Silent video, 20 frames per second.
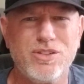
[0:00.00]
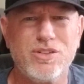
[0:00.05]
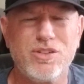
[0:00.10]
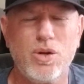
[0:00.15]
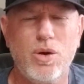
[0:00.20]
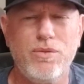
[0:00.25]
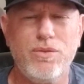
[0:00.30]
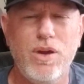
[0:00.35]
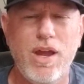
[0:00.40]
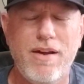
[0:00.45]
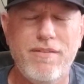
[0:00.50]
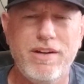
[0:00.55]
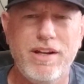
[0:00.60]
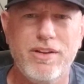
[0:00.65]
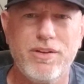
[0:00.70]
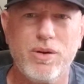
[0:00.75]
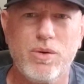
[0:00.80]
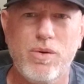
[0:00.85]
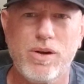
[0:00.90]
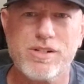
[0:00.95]
So if you have any
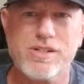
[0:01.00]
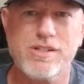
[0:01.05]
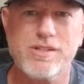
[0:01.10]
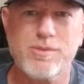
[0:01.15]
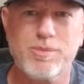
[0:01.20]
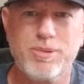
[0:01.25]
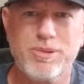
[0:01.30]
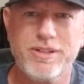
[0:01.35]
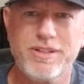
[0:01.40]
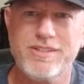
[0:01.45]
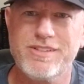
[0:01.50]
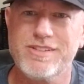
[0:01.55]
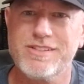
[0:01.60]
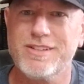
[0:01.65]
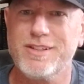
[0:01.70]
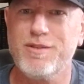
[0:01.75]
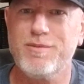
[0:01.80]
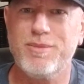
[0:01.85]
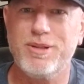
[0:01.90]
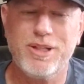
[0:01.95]
other questions, please just
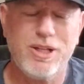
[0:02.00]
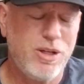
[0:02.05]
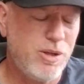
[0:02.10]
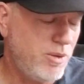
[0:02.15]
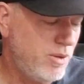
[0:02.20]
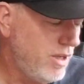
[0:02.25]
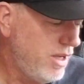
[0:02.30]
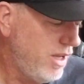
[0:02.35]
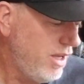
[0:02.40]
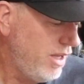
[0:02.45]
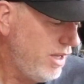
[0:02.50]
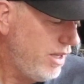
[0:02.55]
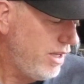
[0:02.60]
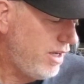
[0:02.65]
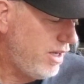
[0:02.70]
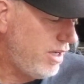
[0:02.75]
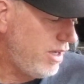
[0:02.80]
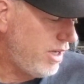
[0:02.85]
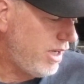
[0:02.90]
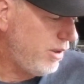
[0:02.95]
leave them below.
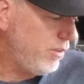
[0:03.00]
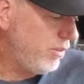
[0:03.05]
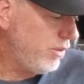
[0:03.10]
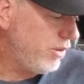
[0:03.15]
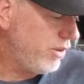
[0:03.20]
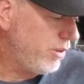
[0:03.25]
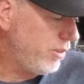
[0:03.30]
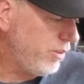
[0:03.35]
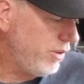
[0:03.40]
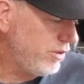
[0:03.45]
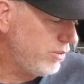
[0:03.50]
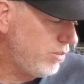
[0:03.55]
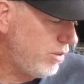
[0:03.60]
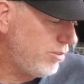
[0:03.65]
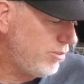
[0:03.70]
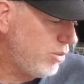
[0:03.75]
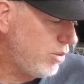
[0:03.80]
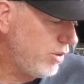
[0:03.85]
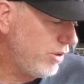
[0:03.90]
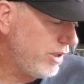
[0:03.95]
There was one
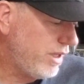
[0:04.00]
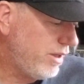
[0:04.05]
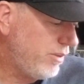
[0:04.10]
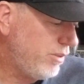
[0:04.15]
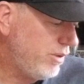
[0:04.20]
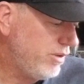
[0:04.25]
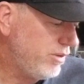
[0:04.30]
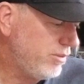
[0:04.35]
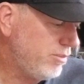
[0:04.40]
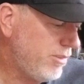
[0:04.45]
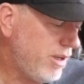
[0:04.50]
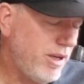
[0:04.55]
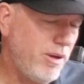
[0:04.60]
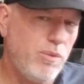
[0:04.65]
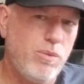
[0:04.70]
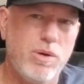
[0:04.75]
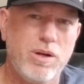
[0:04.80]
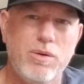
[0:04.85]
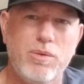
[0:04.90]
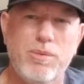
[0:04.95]
more that was
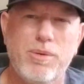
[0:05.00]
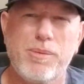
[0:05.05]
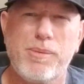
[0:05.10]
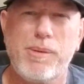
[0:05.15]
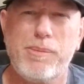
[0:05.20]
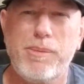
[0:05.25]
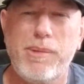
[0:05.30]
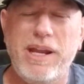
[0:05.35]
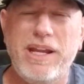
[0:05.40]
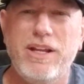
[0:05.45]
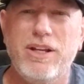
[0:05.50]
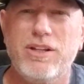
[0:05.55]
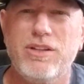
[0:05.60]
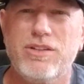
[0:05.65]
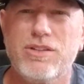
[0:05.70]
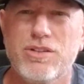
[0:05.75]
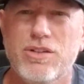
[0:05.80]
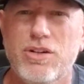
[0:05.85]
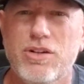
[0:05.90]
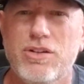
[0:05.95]
what were my main
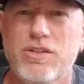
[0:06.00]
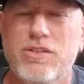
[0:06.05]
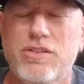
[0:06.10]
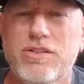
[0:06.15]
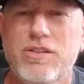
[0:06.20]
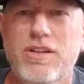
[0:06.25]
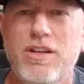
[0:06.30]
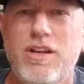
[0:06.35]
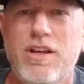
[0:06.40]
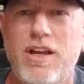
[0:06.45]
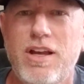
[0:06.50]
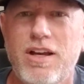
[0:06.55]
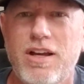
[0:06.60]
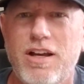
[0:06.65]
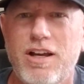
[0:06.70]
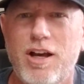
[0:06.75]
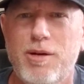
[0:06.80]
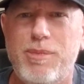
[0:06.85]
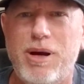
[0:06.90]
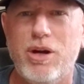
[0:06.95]
concerns
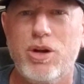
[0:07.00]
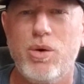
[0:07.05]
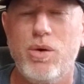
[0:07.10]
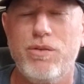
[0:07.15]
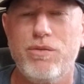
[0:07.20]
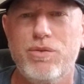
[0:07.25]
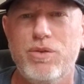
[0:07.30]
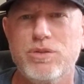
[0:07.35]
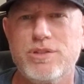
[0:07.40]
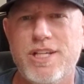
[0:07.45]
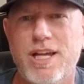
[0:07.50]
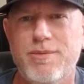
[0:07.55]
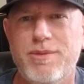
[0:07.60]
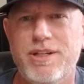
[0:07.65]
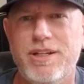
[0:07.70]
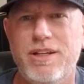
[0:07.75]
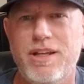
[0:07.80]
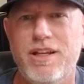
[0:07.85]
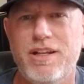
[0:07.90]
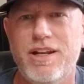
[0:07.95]
about going full time,
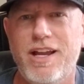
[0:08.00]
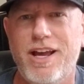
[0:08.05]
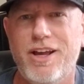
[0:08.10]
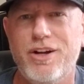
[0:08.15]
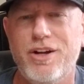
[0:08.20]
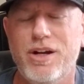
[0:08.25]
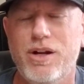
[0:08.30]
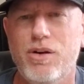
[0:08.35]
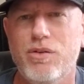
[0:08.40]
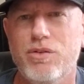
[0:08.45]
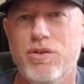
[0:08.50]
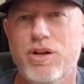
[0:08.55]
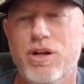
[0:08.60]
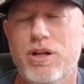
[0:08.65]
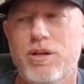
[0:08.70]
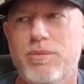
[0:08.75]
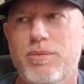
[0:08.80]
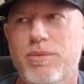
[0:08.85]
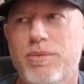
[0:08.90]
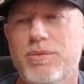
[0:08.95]
and how did I
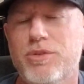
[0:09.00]
overcome them.